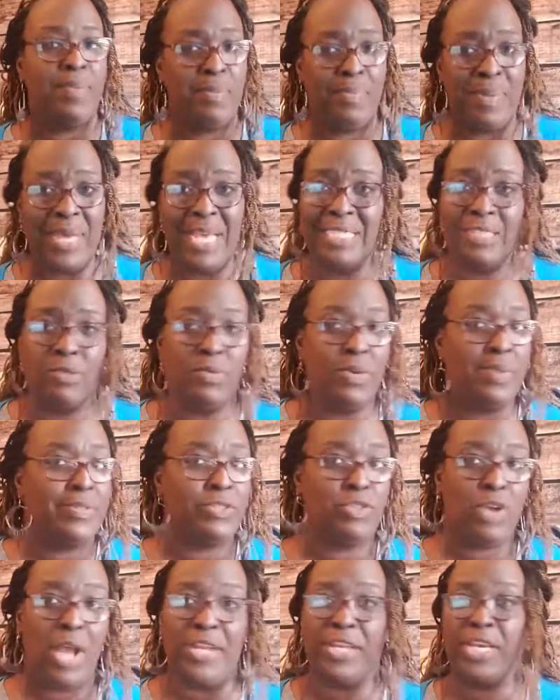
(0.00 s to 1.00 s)
be busy. We be
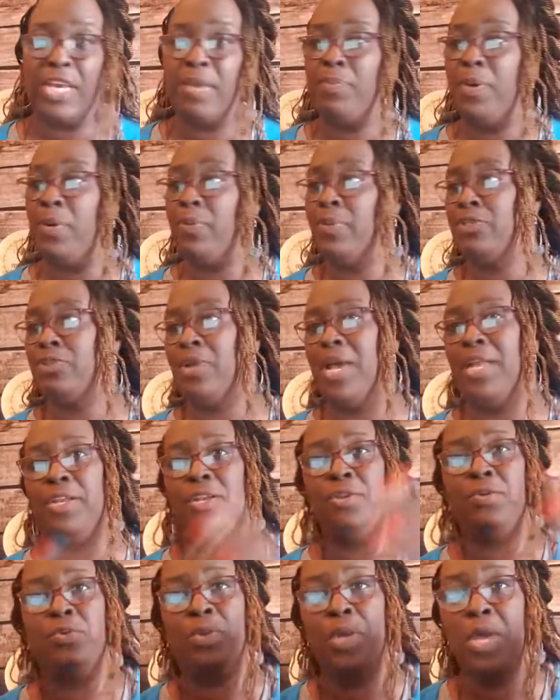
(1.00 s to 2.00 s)
trying to keep up. We trying to
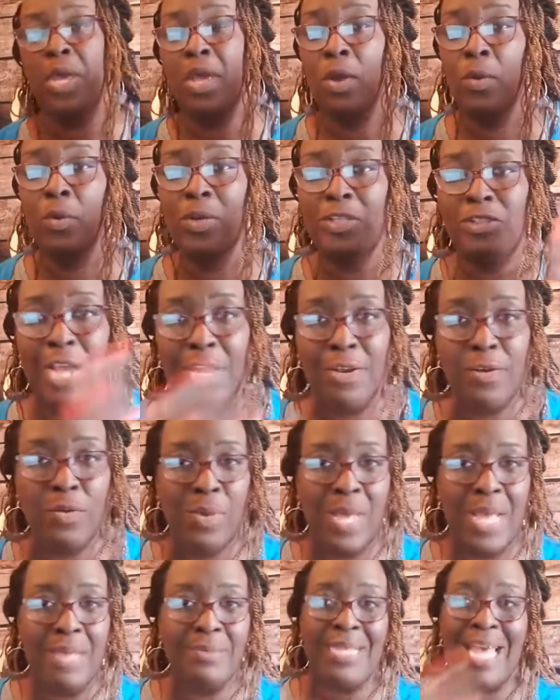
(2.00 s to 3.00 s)
do, we trying to
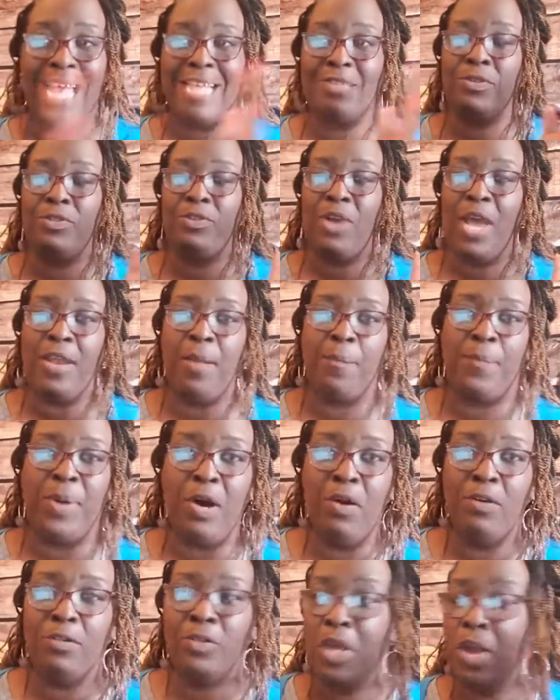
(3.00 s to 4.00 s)
do websites. We trying to
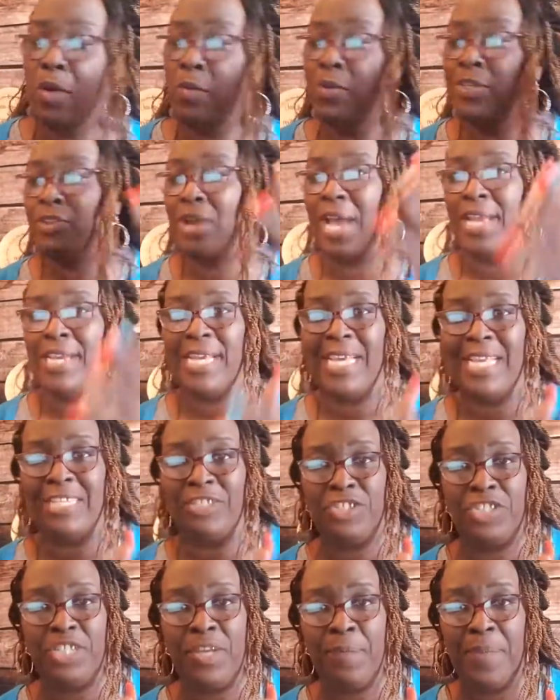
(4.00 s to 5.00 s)
post. We trying to get
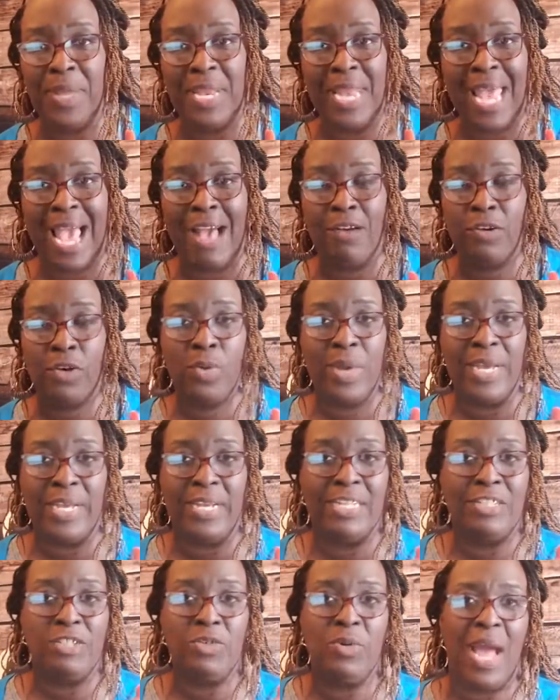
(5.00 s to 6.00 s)
shipping out
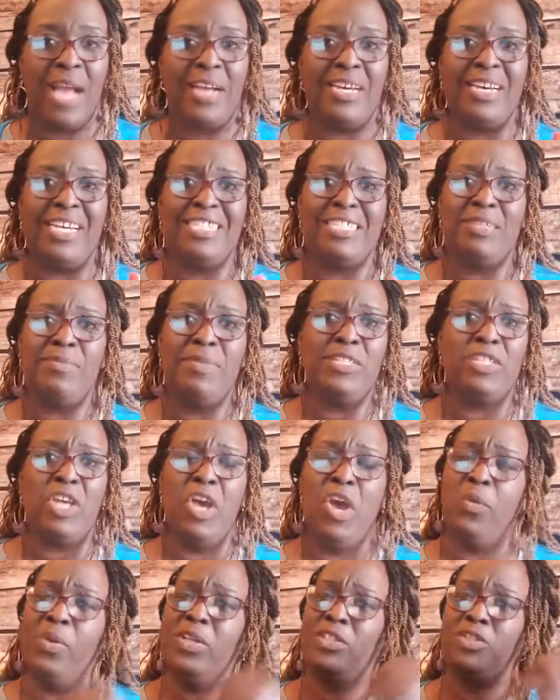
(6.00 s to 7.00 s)
quickly to our customers.
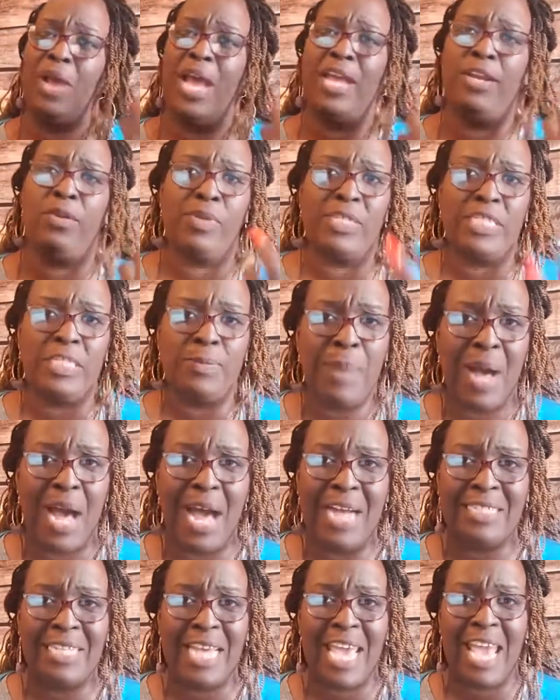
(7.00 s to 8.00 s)
We trying to
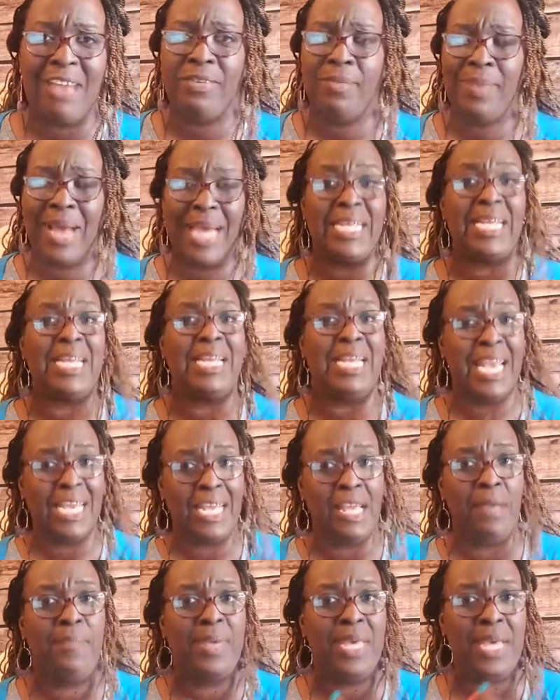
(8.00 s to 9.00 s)
respond to everybody and it
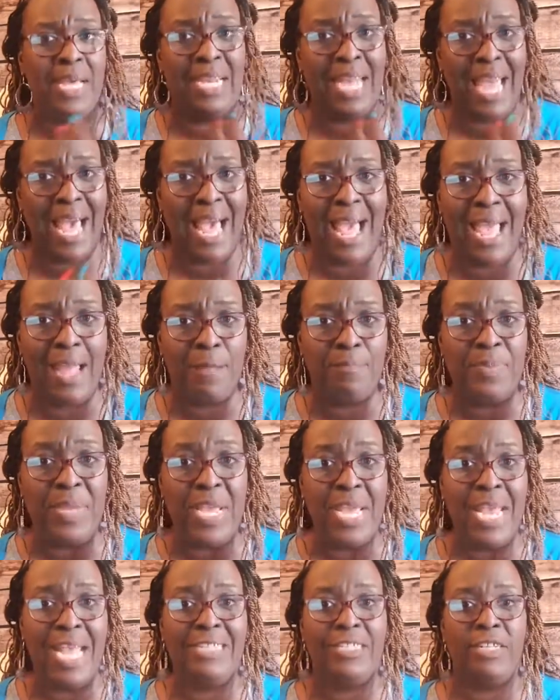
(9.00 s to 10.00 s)
can be a lot.
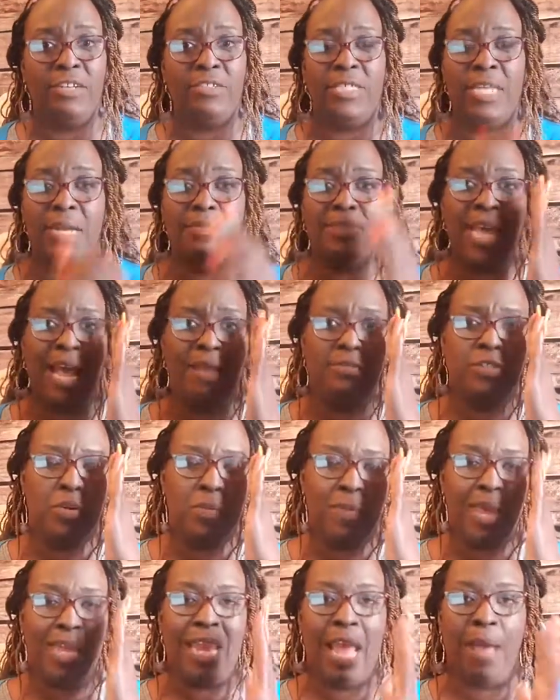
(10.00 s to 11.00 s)
And so sometimes you
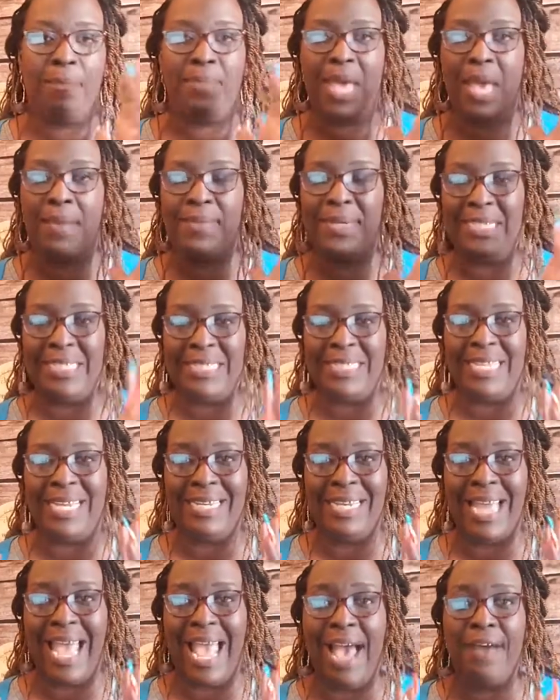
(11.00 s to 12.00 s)
may not be able to
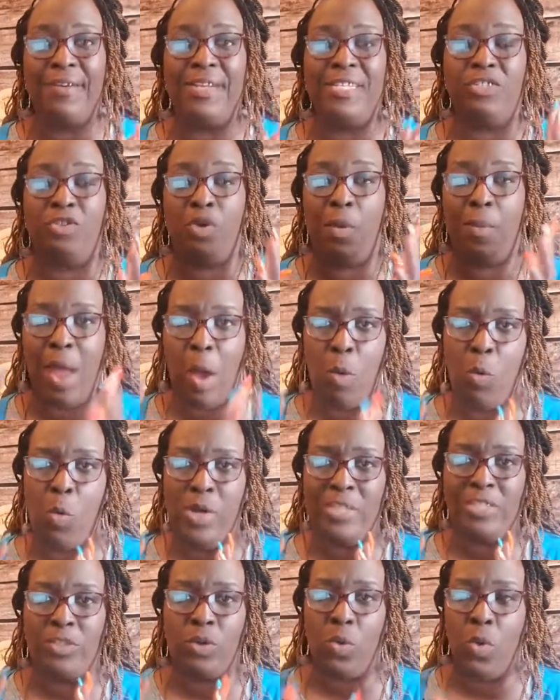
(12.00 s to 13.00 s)
sit down until about
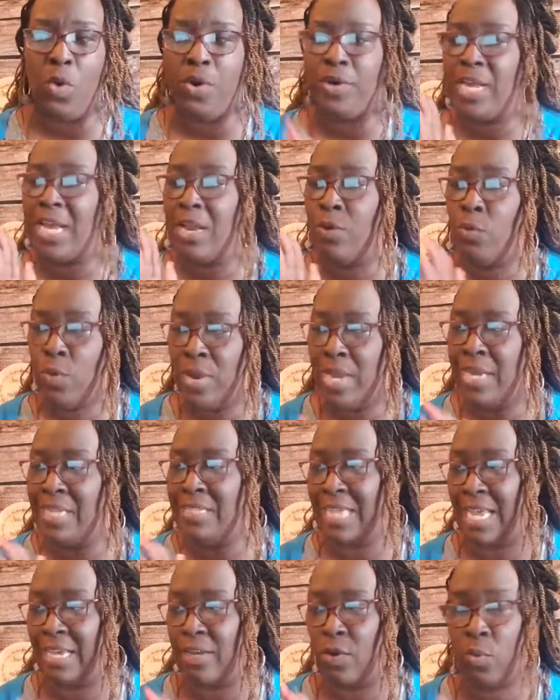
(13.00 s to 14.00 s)
once a quarter and really
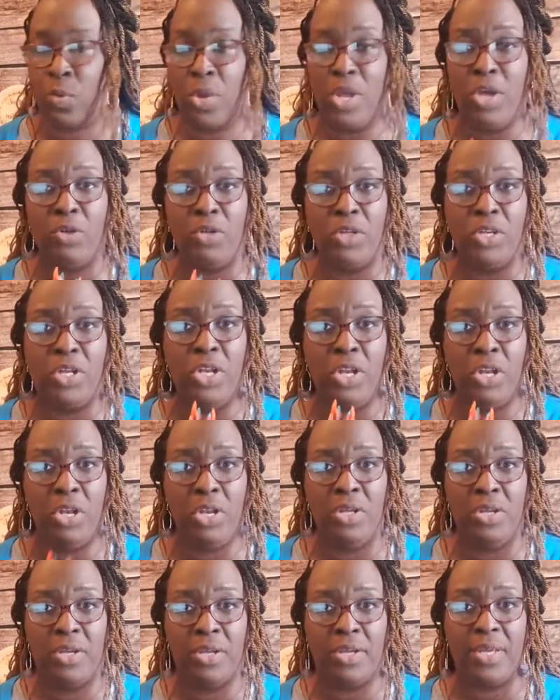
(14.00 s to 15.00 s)
take a real good
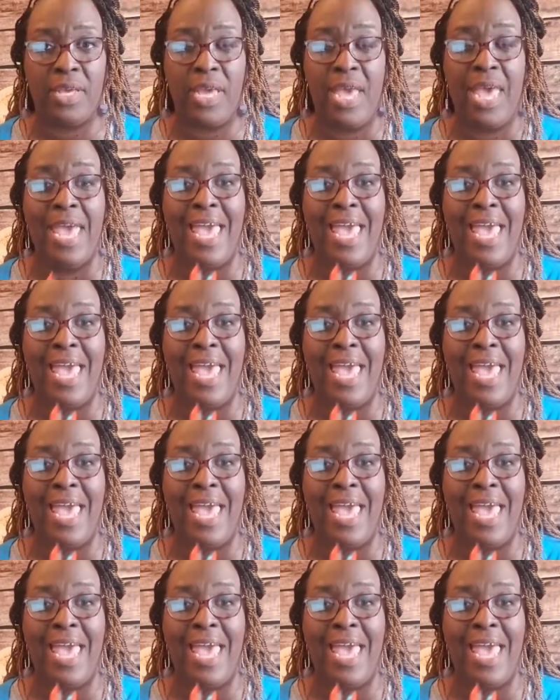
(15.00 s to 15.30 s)
look